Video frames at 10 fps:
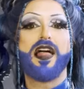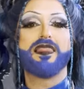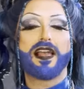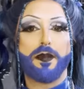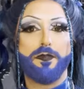
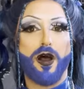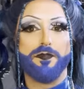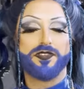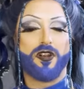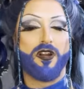like a
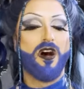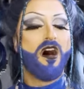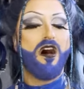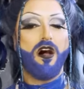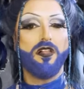pop star.
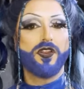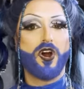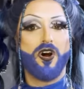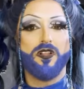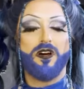All in
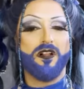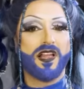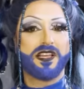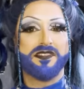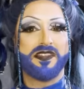all, all
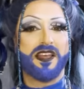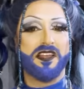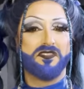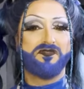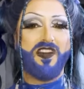I can say
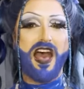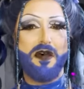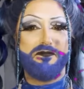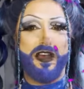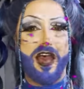is
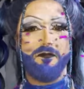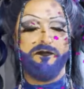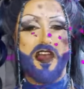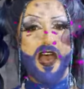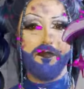fab, fab,
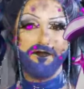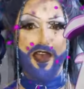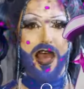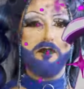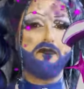fab,
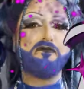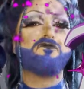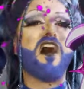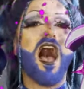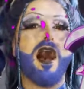fab,
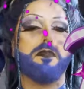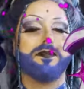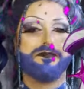fab.